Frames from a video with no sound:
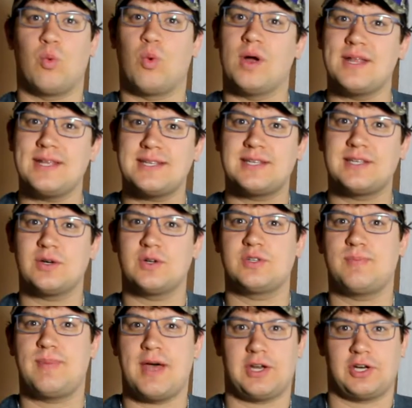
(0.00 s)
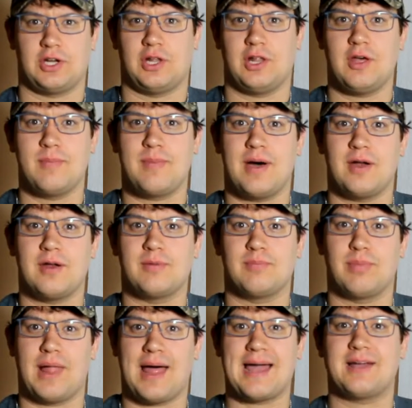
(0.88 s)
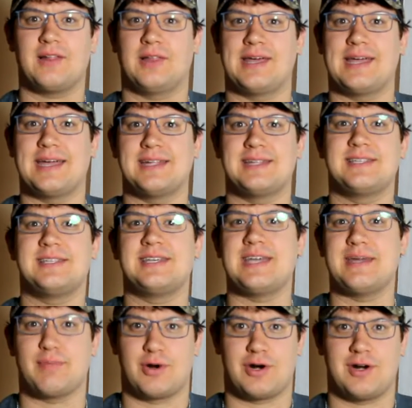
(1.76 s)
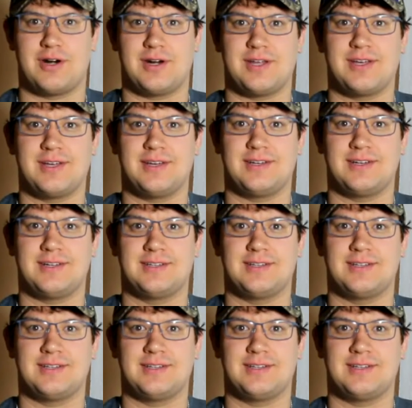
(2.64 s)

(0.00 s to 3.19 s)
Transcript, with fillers: What is so special about a black-legged seabird?